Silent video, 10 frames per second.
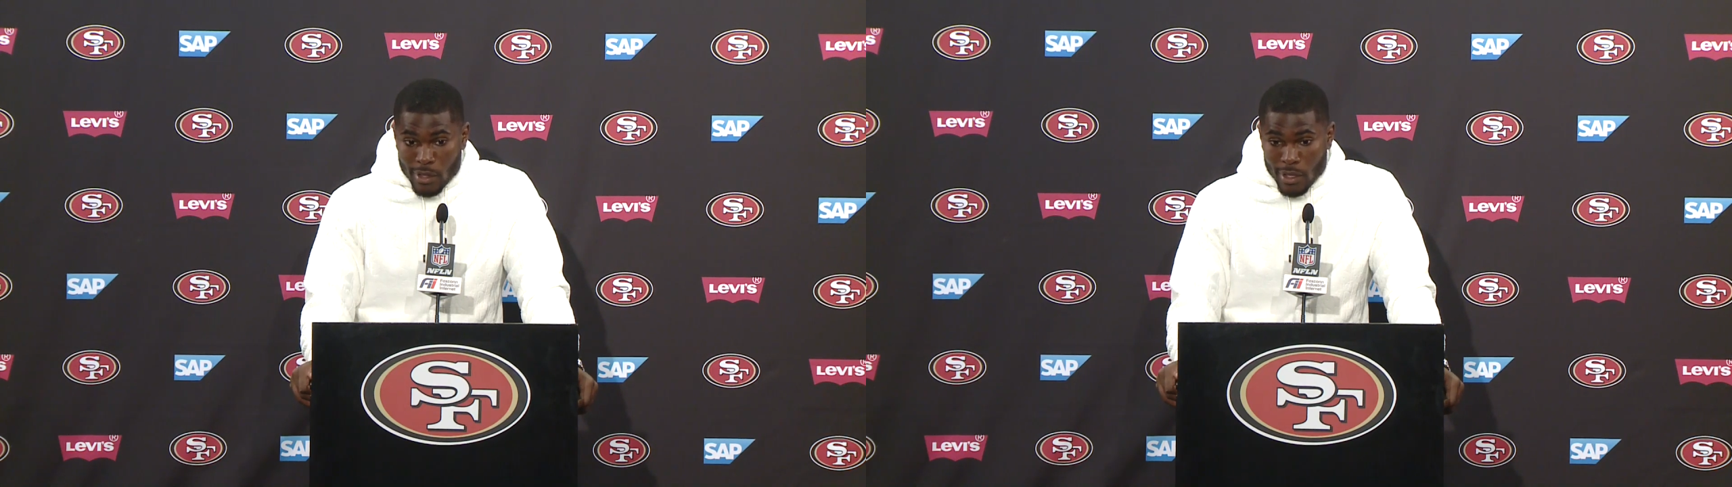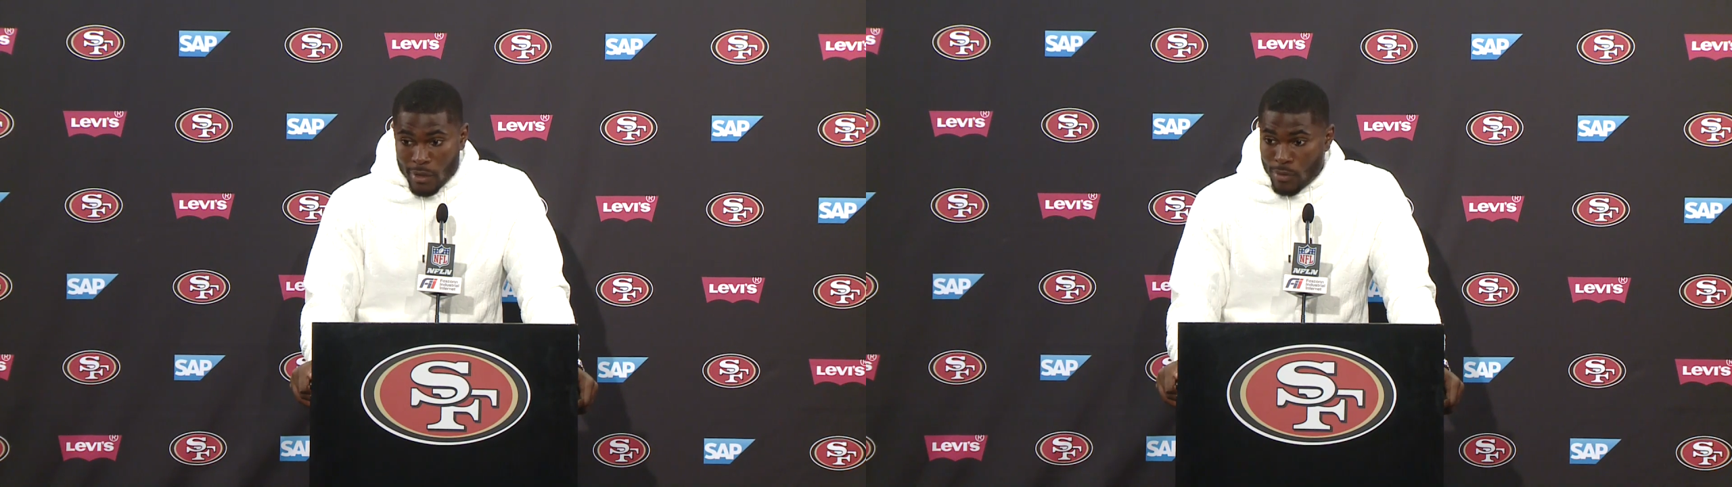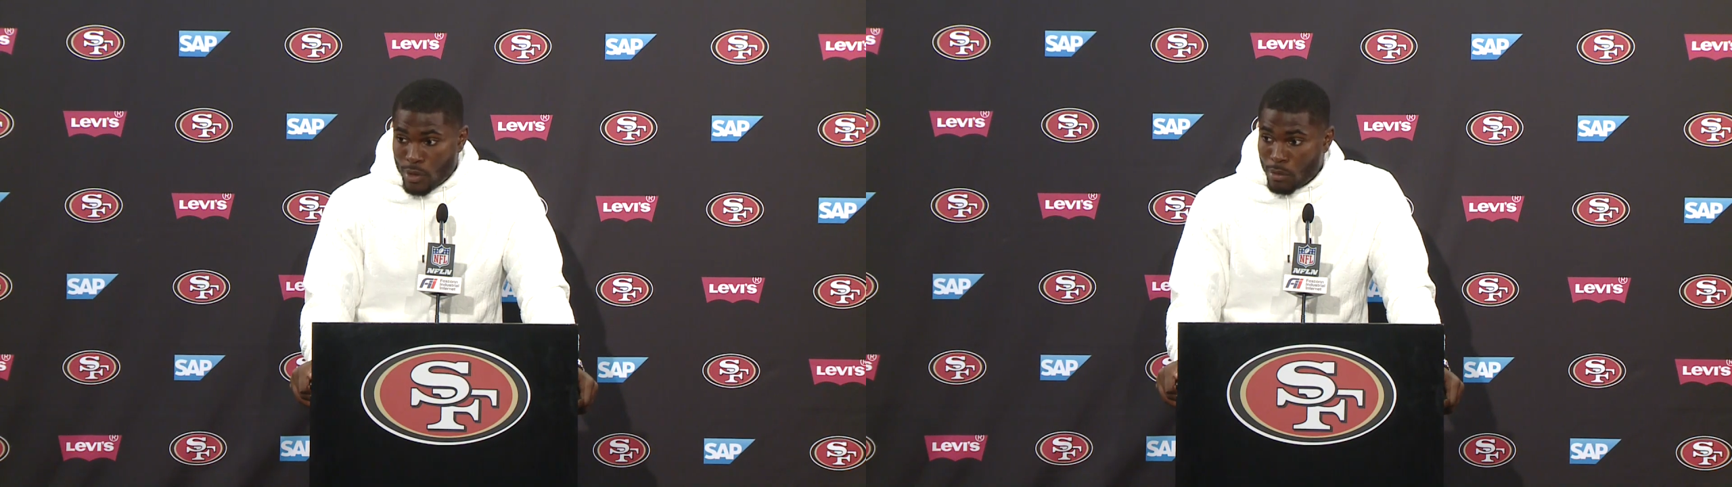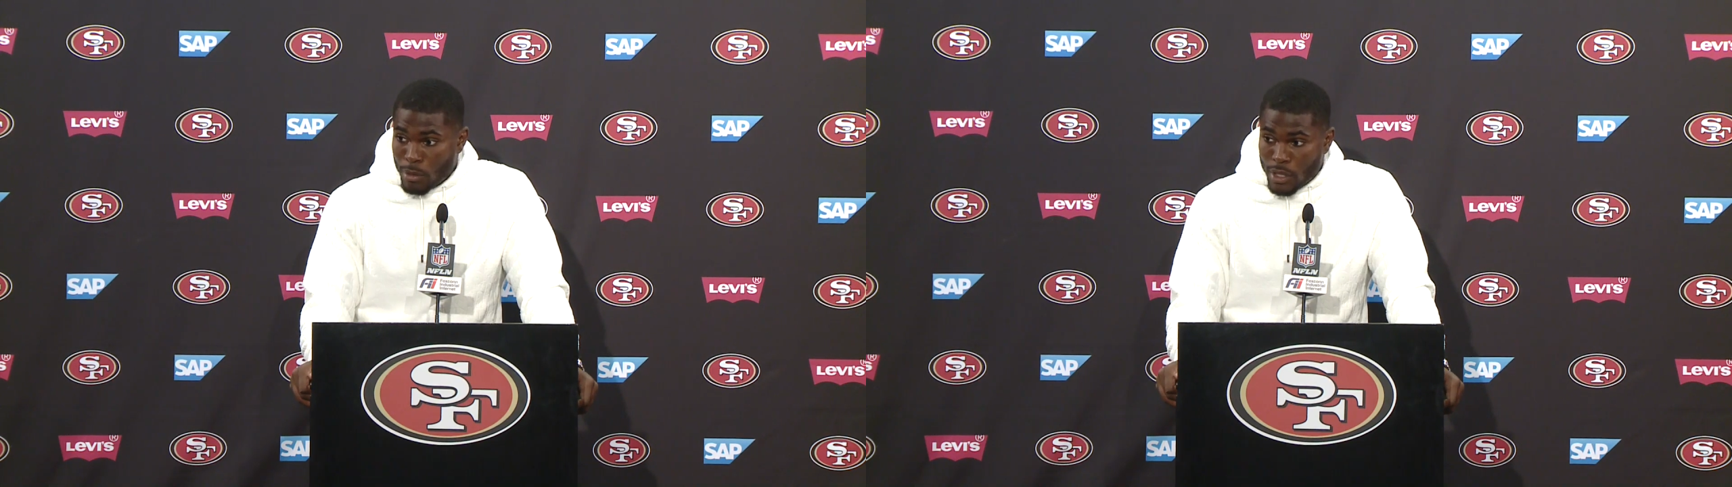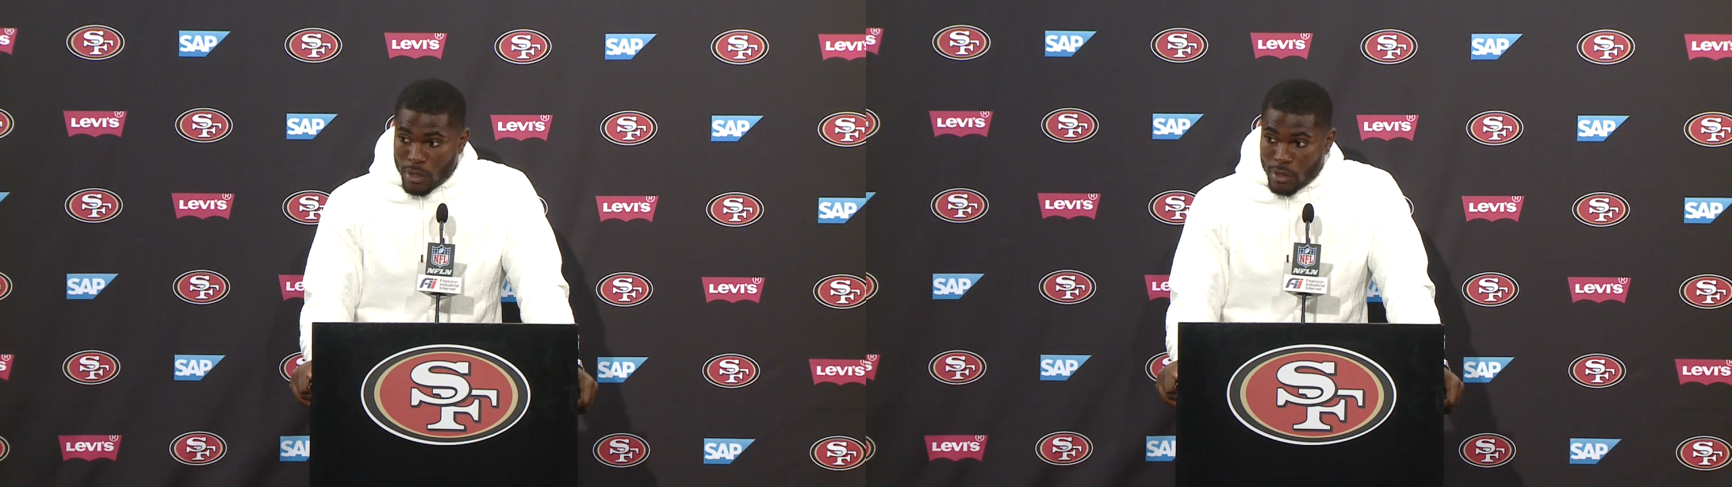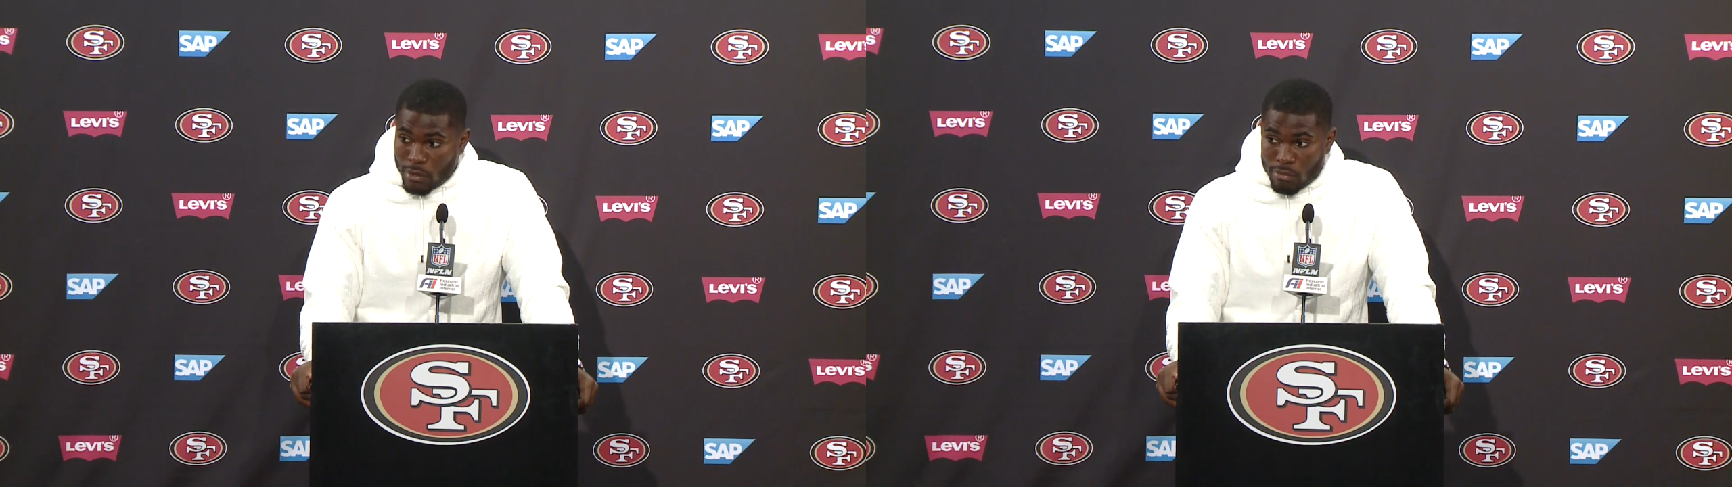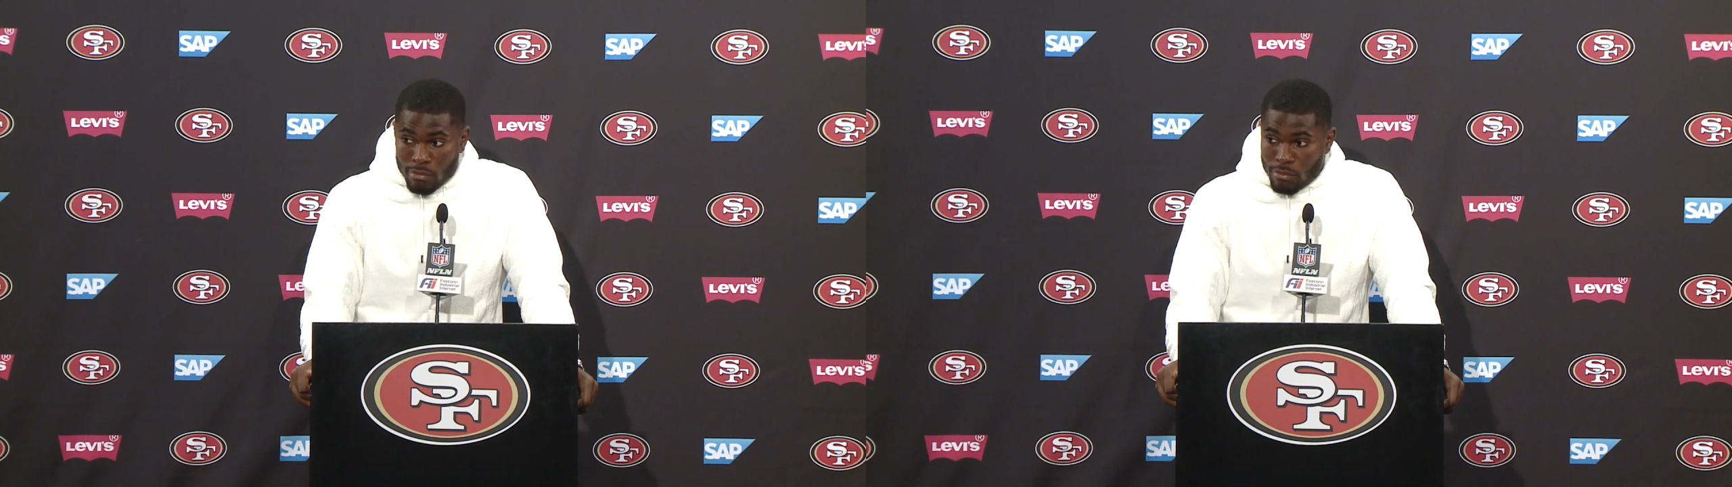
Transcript: think of too much